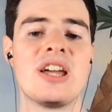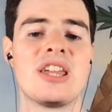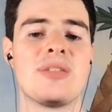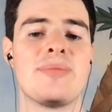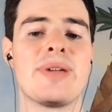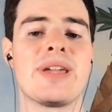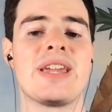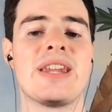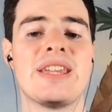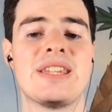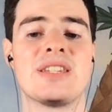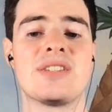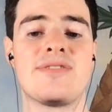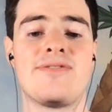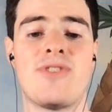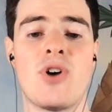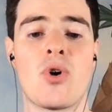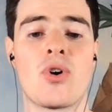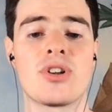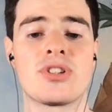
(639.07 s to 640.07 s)
They make it easy to
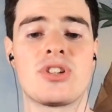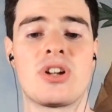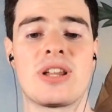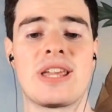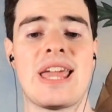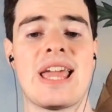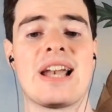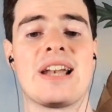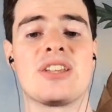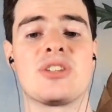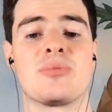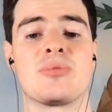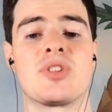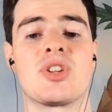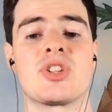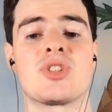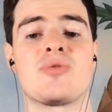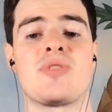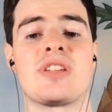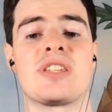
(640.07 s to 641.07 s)
focus on candidates with
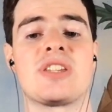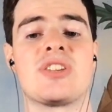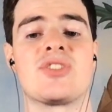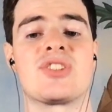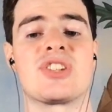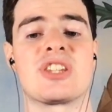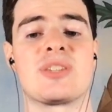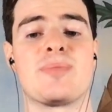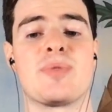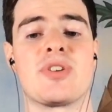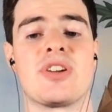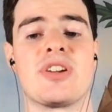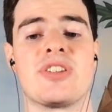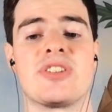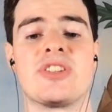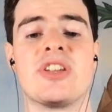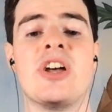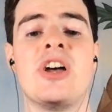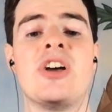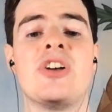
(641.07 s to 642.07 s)
just the right skills and
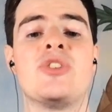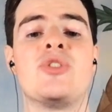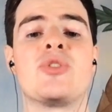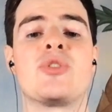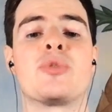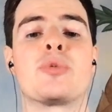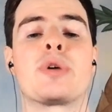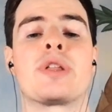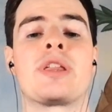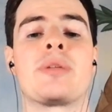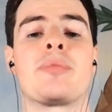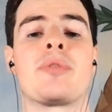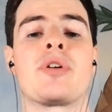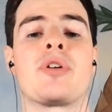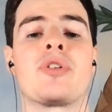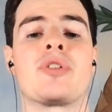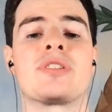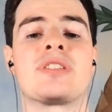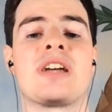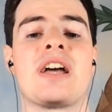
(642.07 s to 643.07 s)
experience so you can clearly
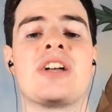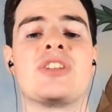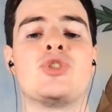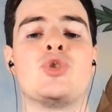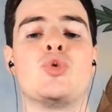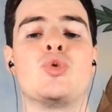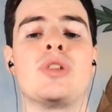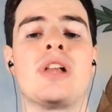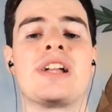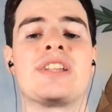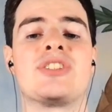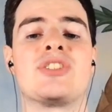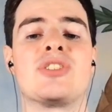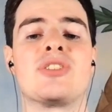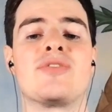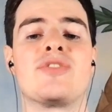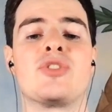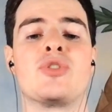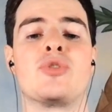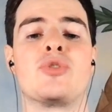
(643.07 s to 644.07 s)
prioritize who you'd like to
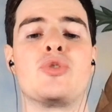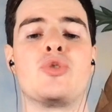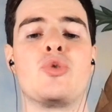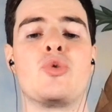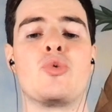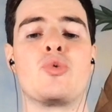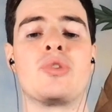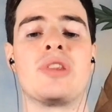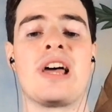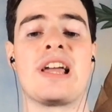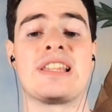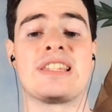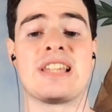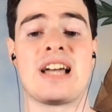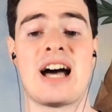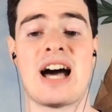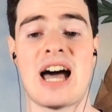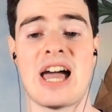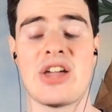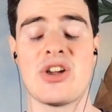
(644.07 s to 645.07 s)
interview and who you'd like to
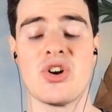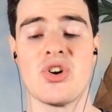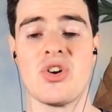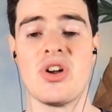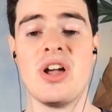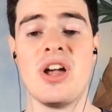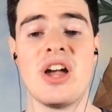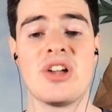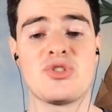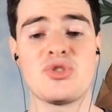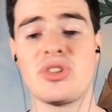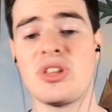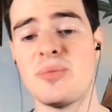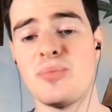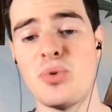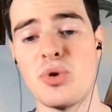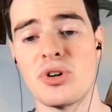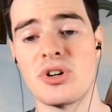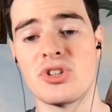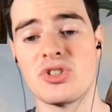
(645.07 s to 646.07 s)
hire. It's really
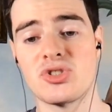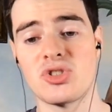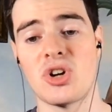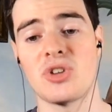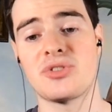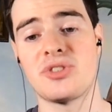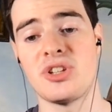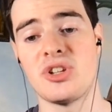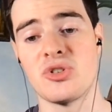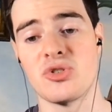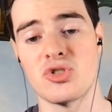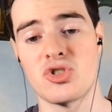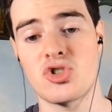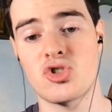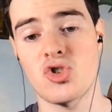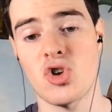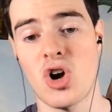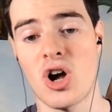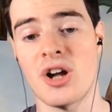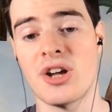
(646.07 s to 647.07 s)
important to start the year
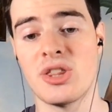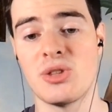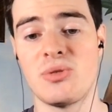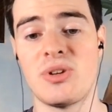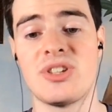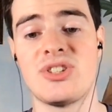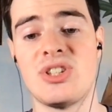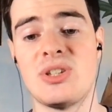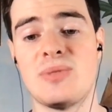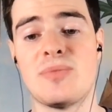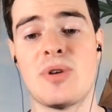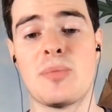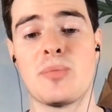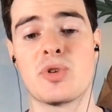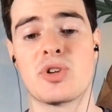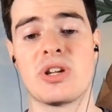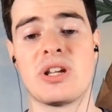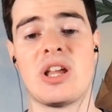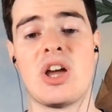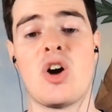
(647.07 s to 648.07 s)
strong, and the right team
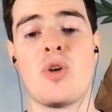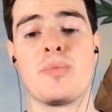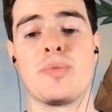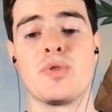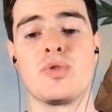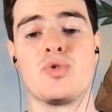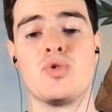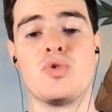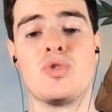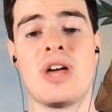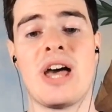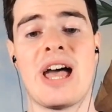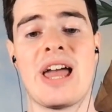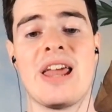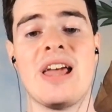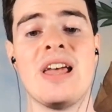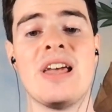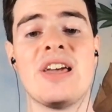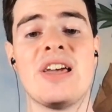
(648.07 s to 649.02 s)
member can help you do that.